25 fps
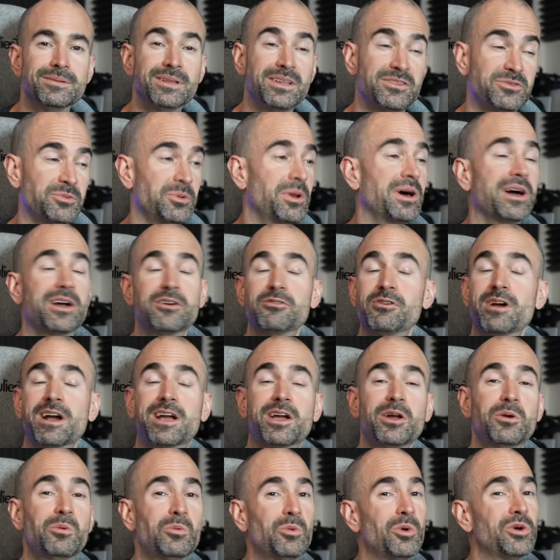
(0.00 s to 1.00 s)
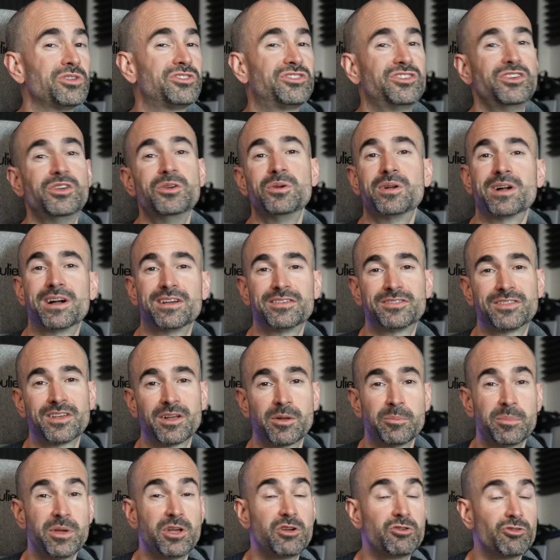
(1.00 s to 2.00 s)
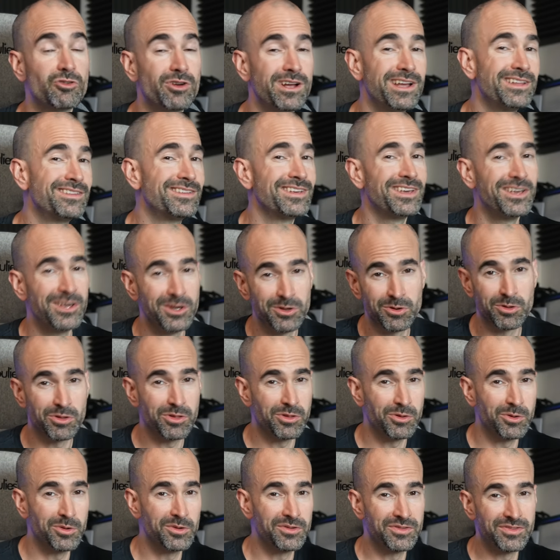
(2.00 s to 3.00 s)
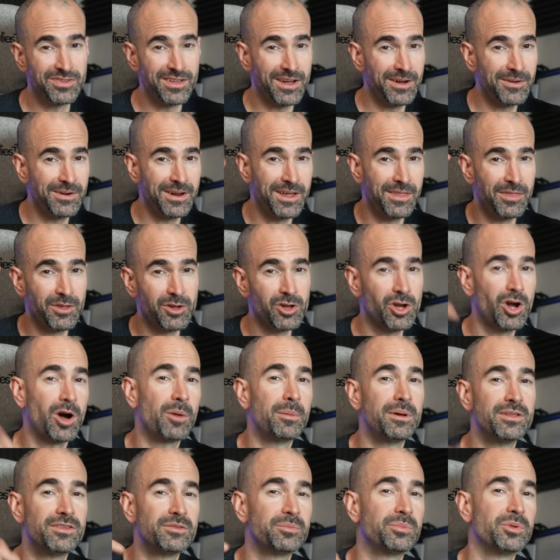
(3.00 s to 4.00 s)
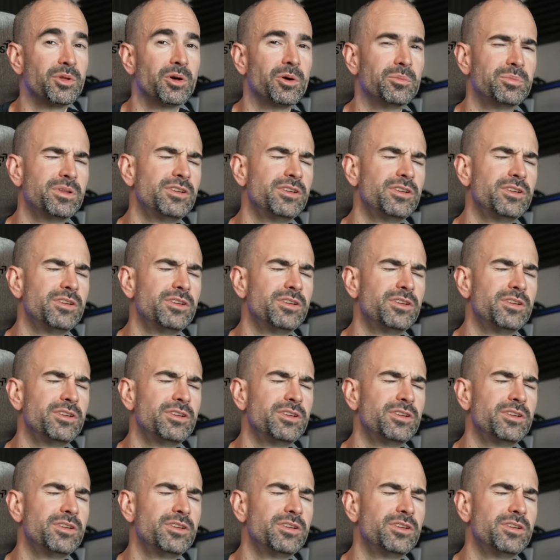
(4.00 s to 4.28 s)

That's what I reckon. What do you guys think? It'd be great to hear your thoughts down in the comments below.